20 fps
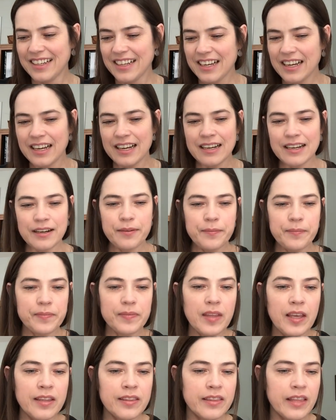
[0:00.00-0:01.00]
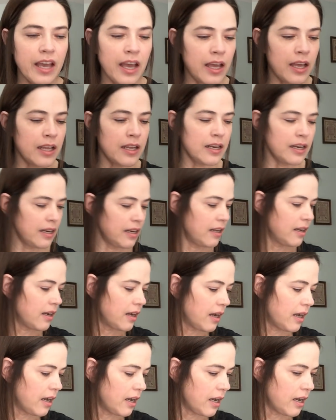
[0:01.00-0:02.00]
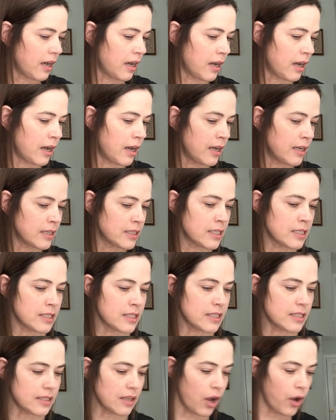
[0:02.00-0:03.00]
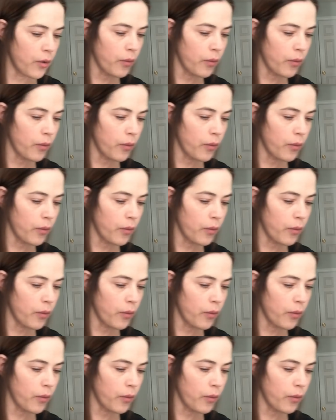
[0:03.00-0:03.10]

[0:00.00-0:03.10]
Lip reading: And then I just,